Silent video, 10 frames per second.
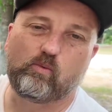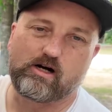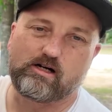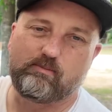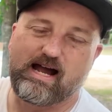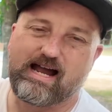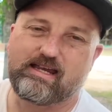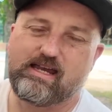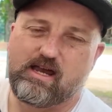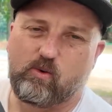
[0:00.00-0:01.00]
water
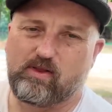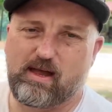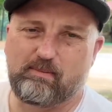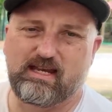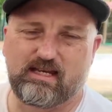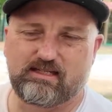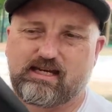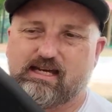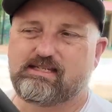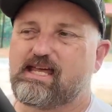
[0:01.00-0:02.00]
bag. What that means
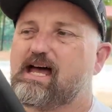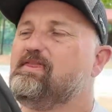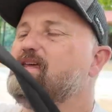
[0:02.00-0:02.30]
is that